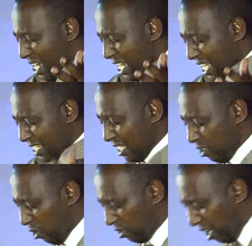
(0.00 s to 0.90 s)
one
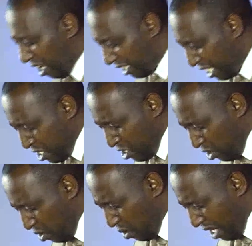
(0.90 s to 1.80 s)
another, oh God.
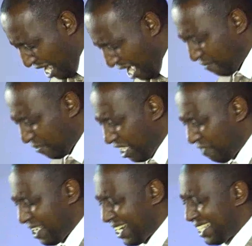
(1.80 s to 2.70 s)
You have
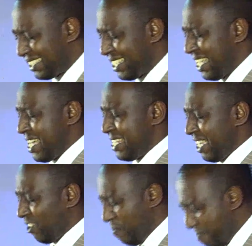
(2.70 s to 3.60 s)
given us
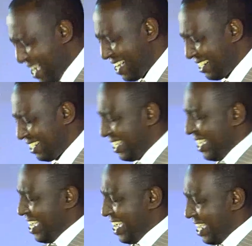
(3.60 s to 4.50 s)
the command.
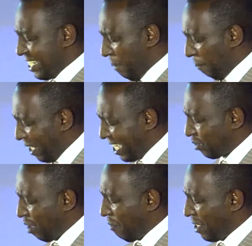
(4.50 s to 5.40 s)
And the
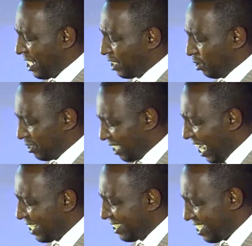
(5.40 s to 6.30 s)
place where we need to
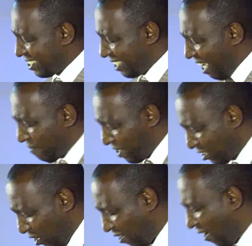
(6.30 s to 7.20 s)
start this
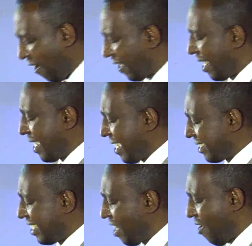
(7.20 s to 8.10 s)
service, oh God,
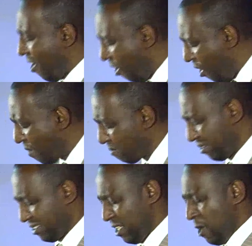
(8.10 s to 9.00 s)
is in our
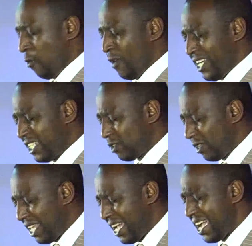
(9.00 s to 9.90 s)
homes. We need
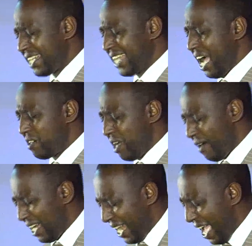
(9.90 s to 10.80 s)
to lay down
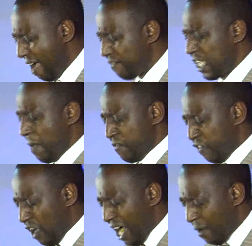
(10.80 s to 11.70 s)
our lives for